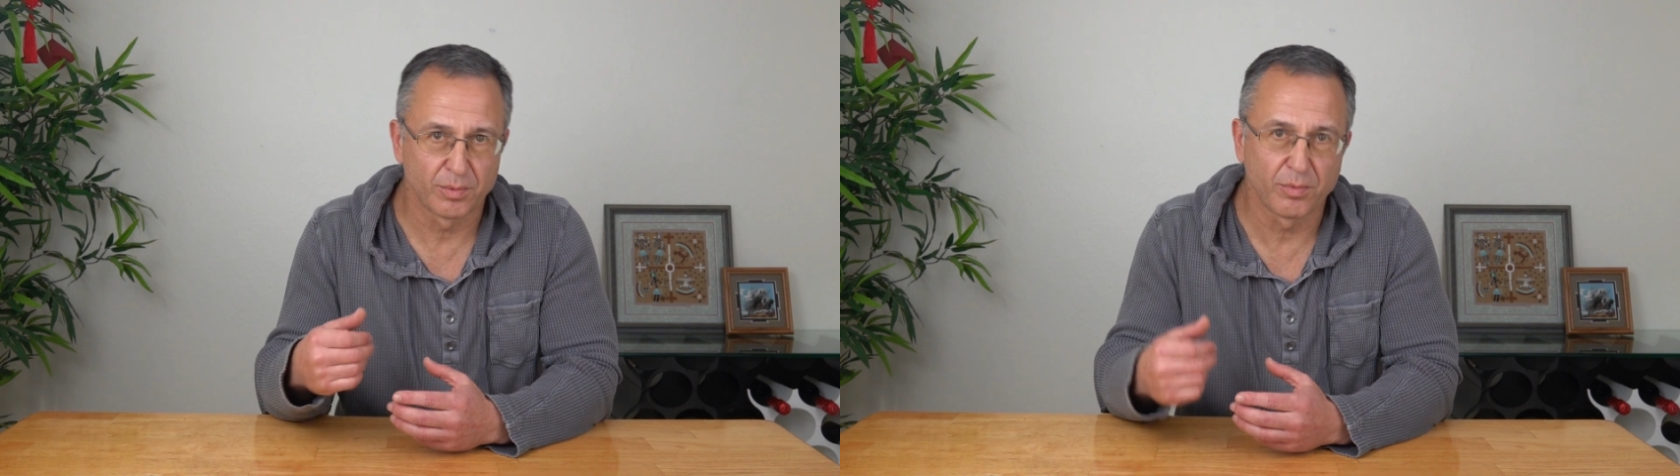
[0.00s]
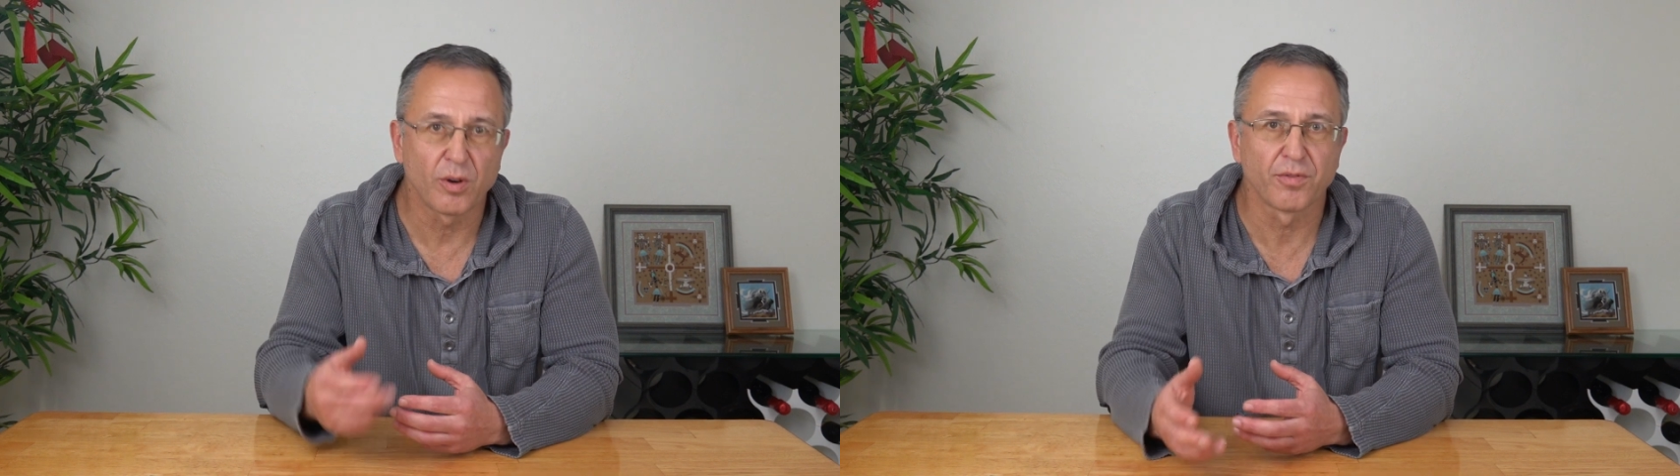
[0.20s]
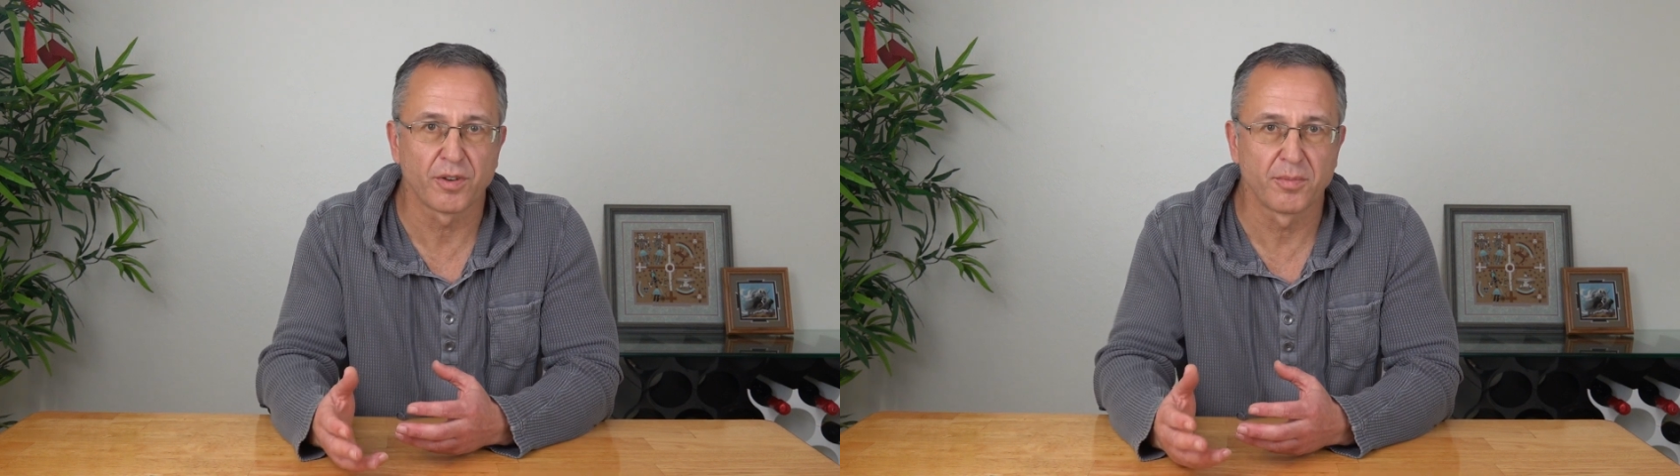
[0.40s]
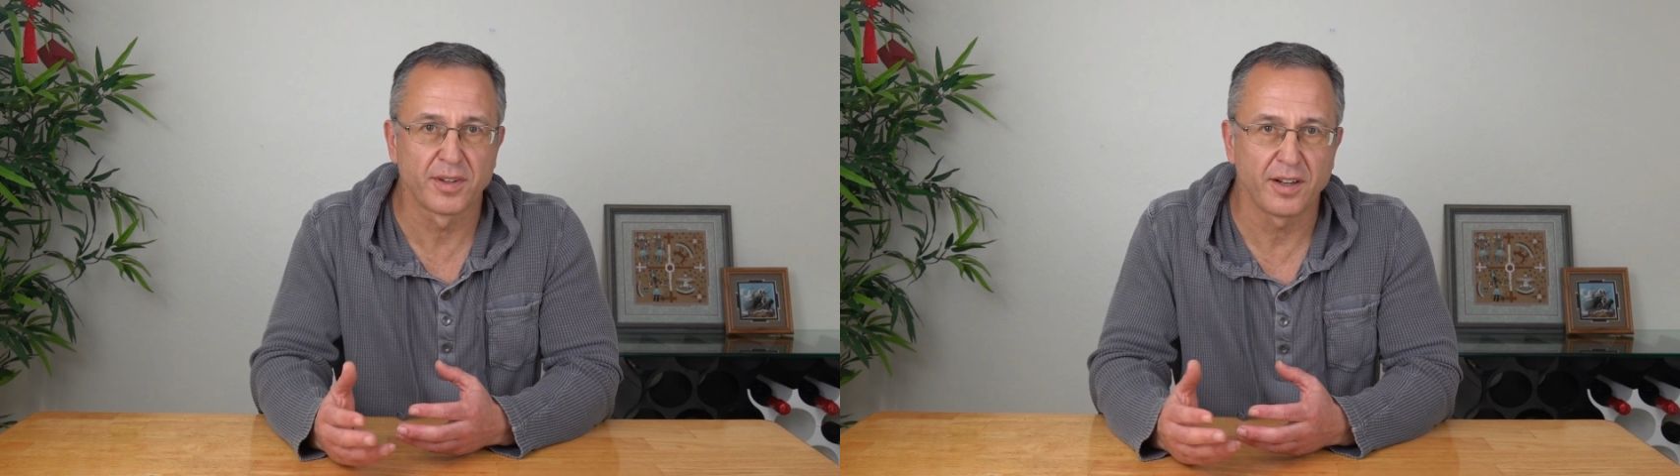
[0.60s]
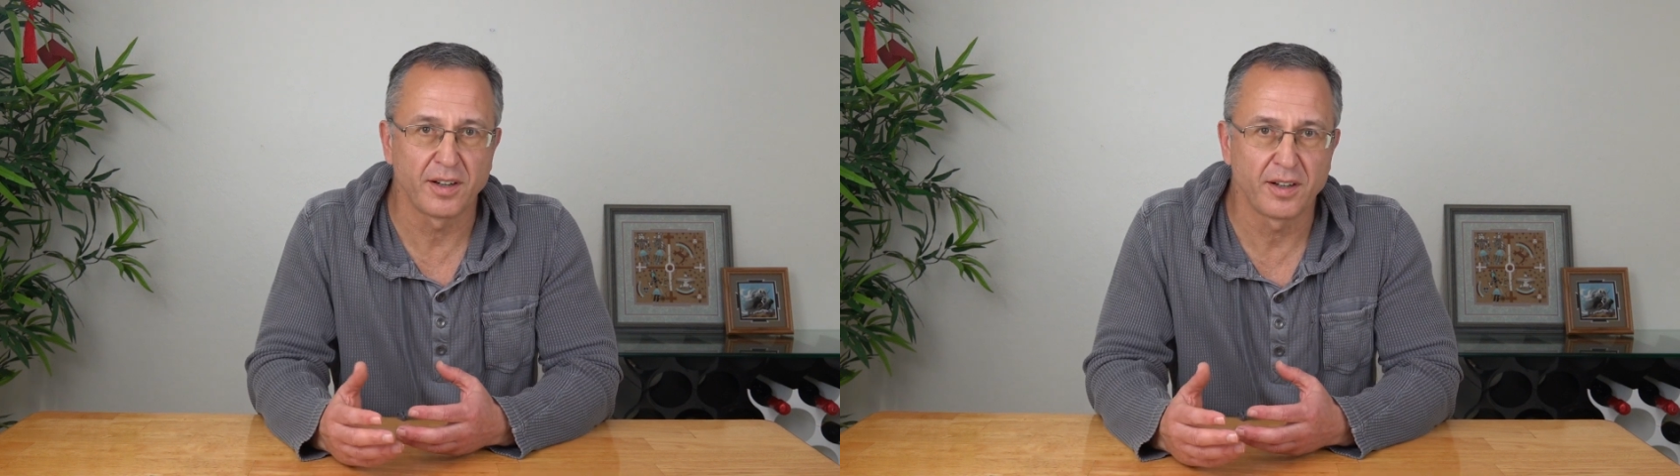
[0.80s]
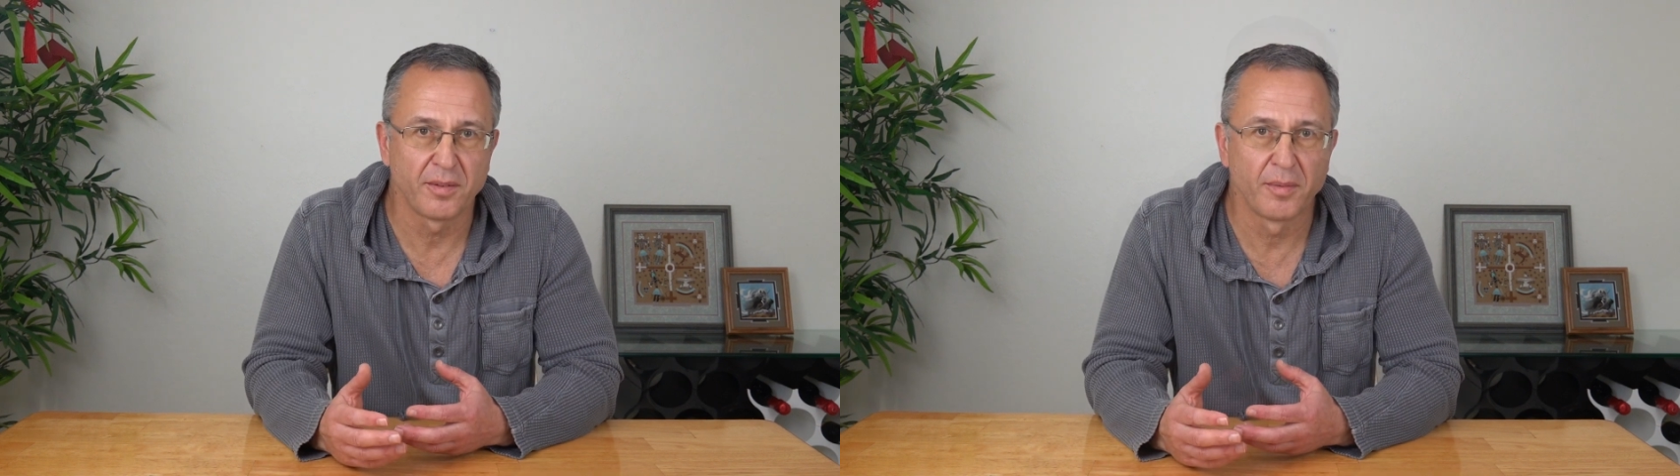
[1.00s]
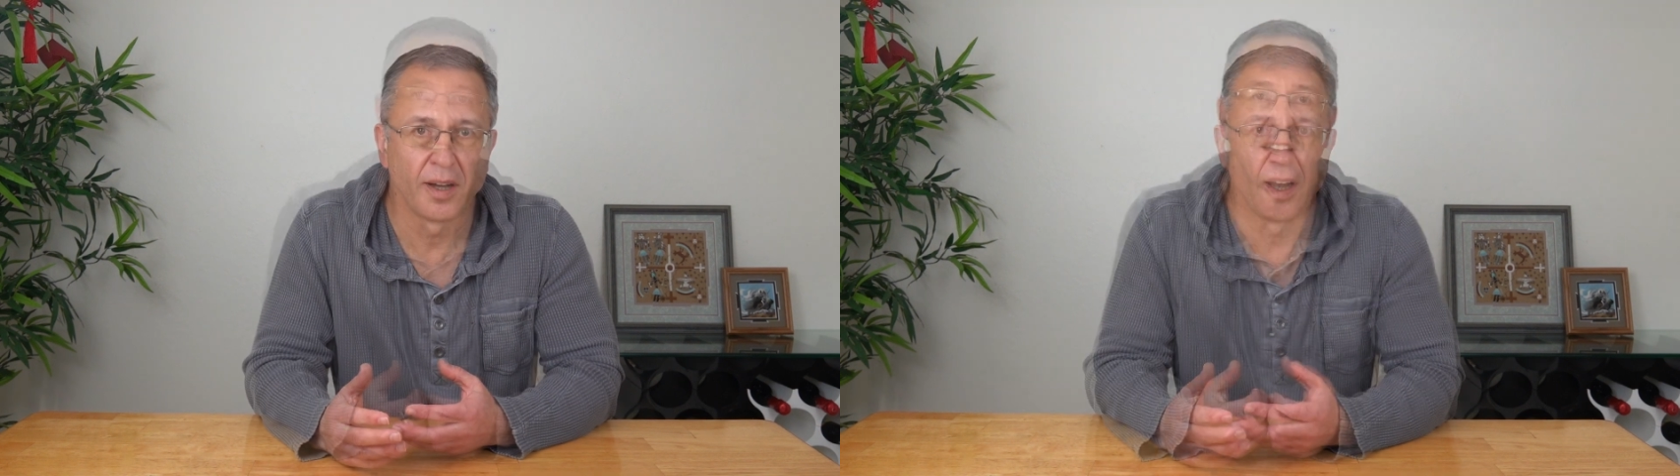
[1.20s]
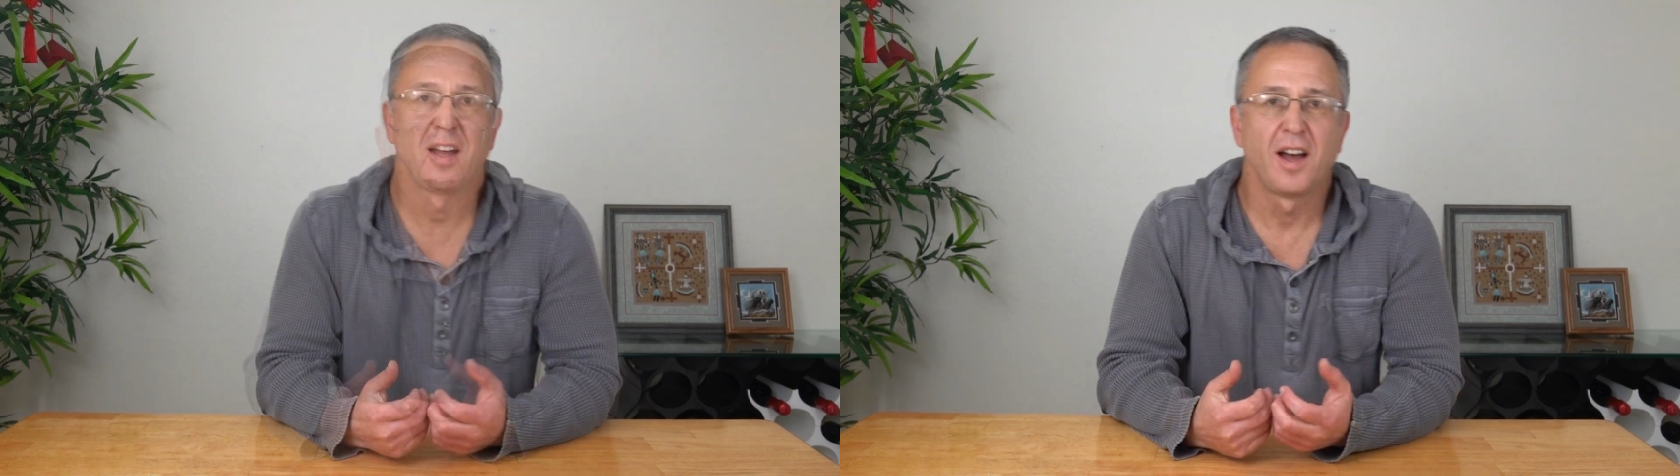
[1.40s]
walk from there.
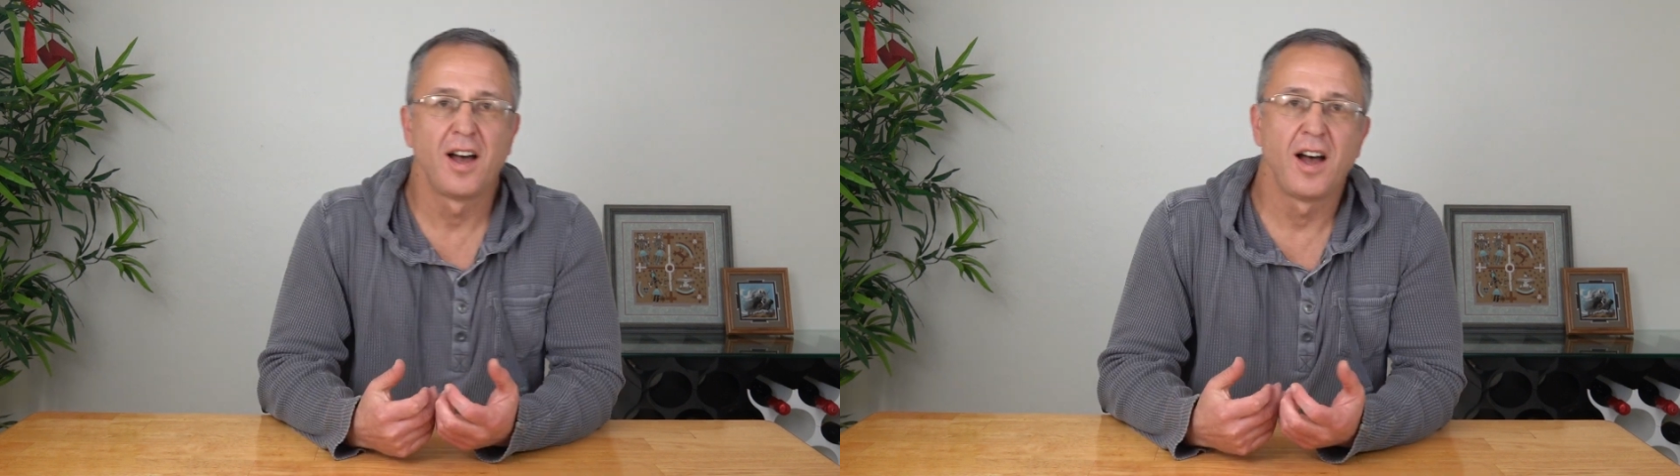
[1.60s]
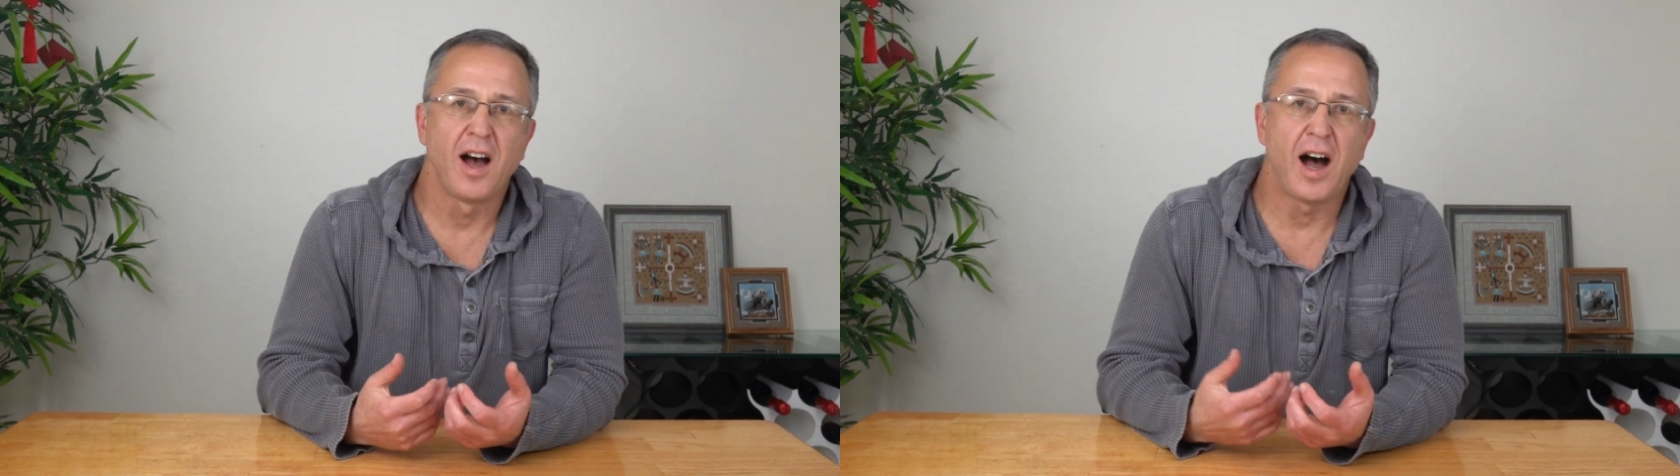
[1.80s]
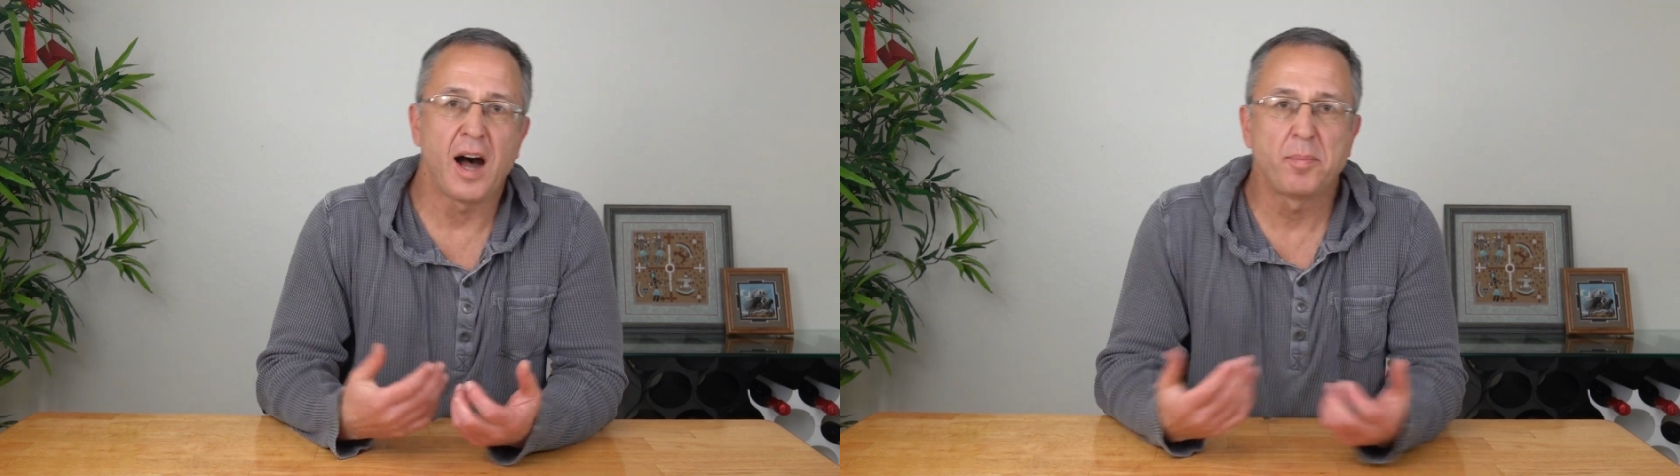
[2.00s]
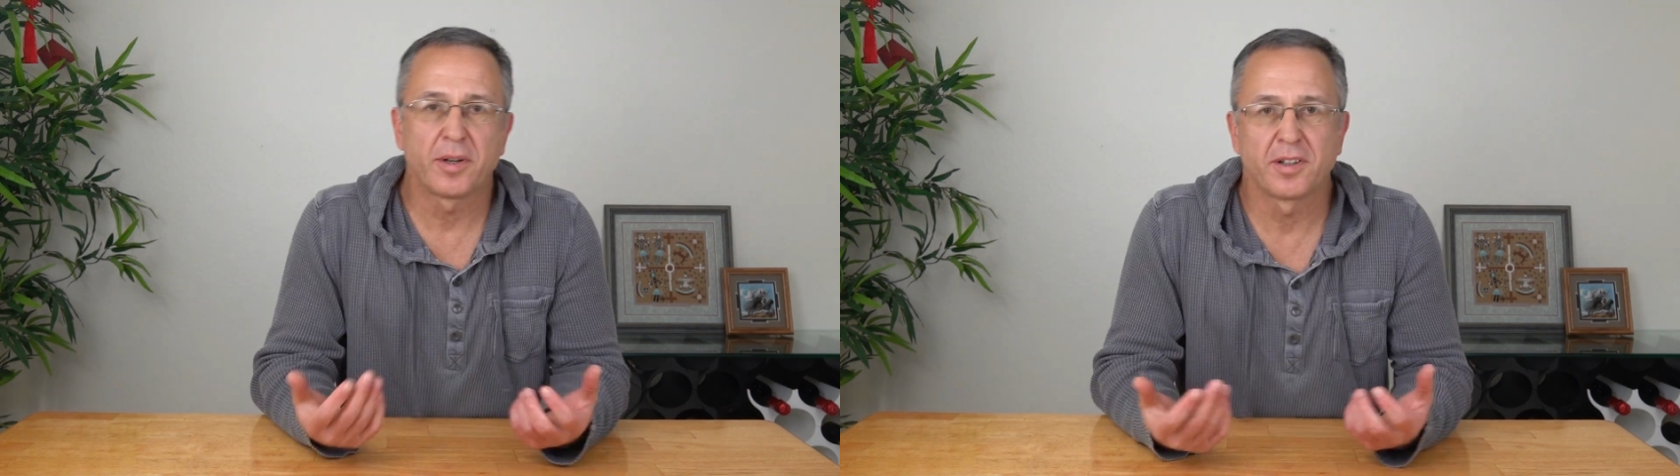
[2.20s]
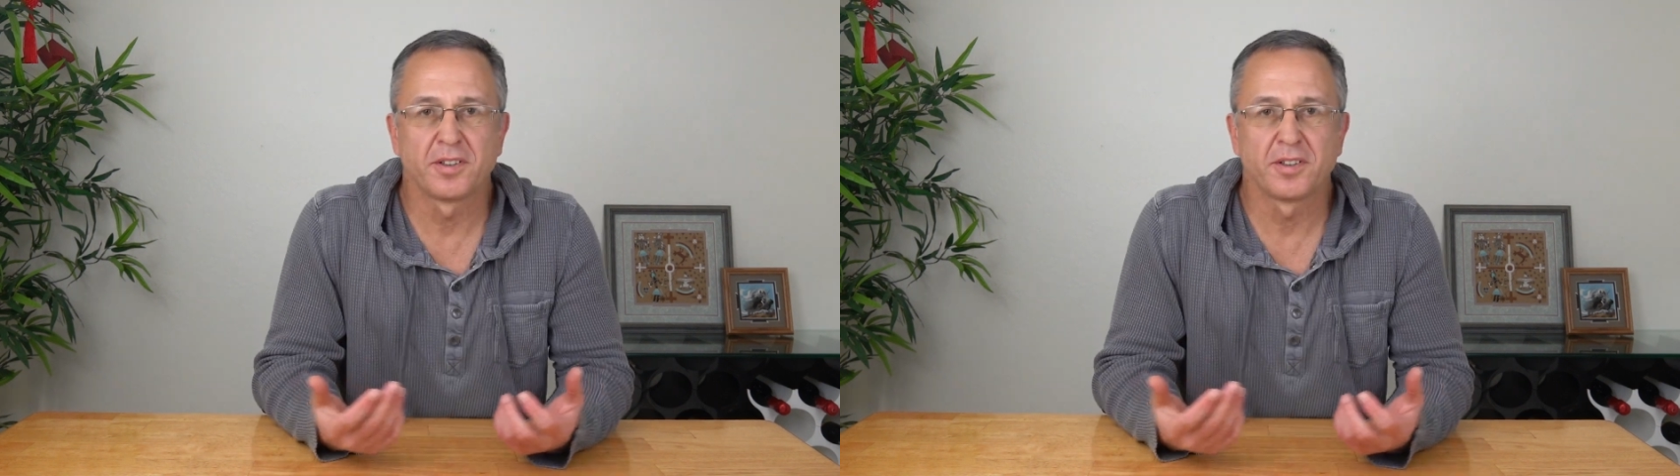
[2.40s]
Upper